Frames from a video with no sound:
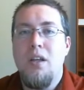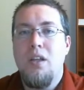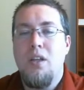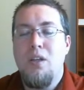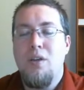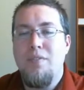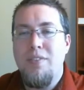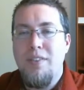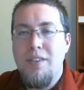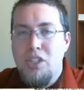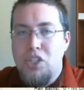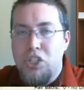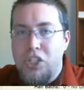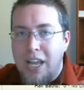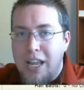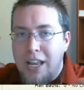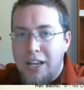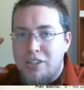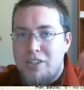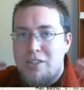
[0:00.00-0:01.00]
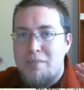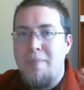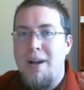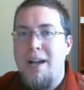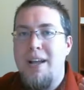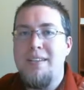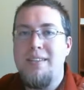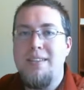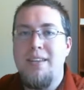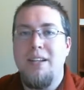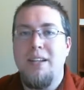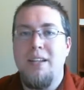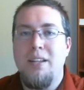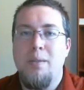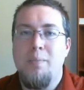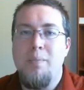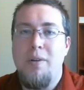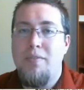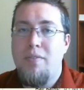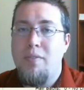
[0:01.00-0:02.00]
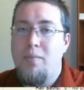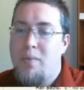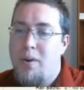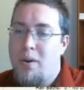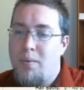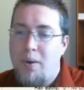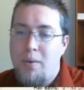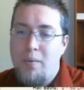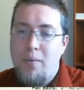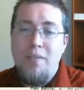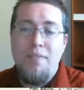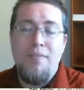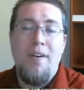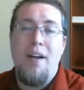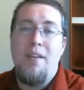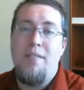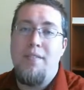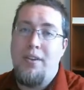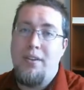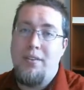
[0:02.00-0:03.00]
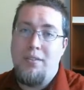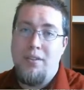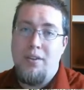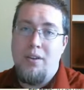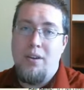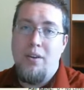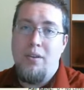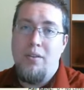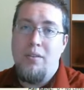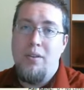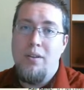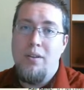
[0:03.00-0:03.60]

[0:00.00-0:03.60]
you have to change your mindset a little bit from where we were 5 years ago.